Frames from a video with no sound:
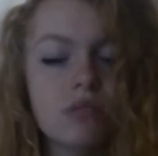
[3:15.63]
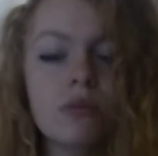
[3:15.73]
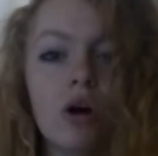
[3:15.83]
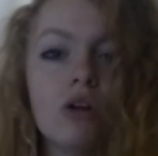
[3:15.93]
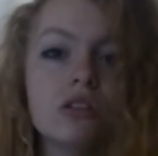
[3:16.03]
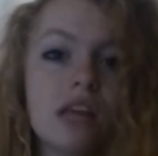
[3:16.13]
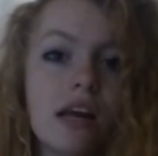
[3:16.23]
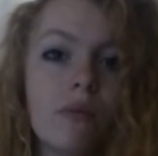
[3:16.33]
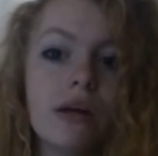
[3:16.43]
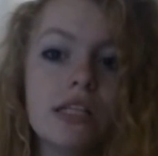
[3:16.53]

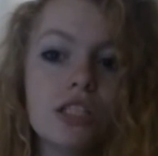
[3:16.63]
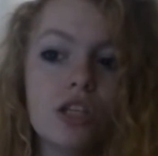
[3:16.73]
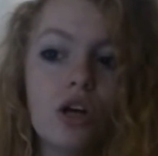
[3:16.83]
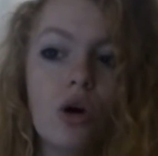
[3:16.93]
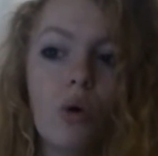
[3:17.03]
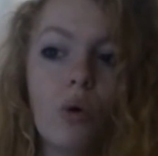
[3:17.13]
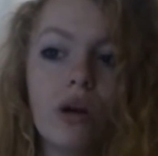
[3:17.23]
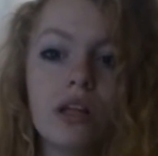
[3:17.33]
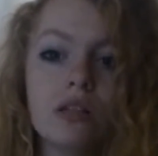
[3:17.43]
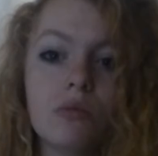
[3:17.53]
content which will
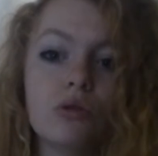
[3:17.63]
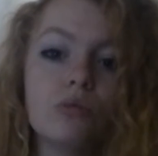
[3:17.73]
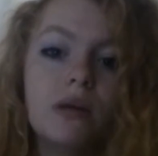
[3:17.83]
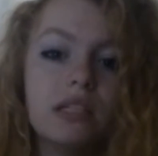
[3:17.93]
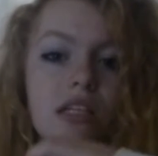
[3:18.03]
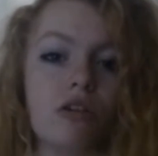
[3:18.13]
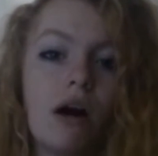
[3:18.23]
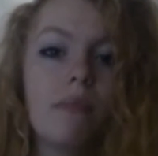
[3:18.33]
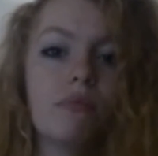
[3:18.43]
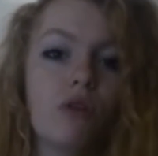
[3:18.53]
basically
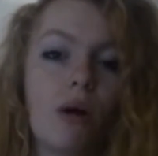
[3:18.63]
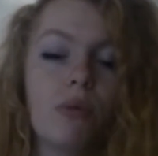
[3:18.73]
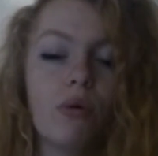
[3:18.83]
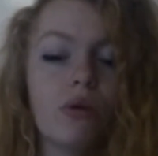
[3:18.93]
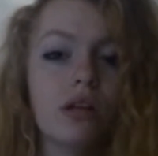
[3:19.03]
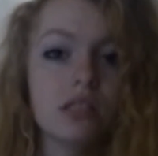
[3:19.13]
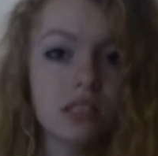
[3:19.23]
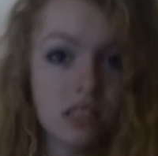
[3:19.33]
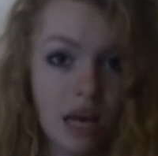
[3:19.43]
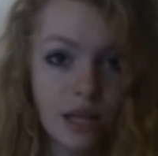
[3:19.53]
grab the
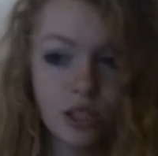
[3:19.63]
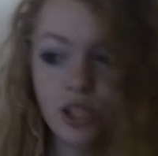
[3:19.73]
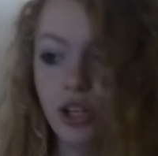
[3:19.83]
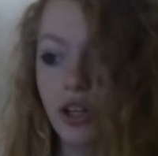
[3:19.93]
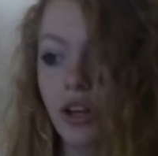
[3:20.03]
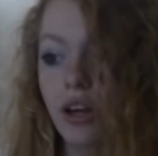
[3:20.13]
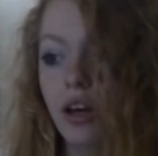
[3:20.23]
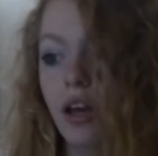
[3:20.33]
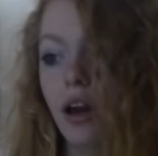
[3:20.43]
audience's attention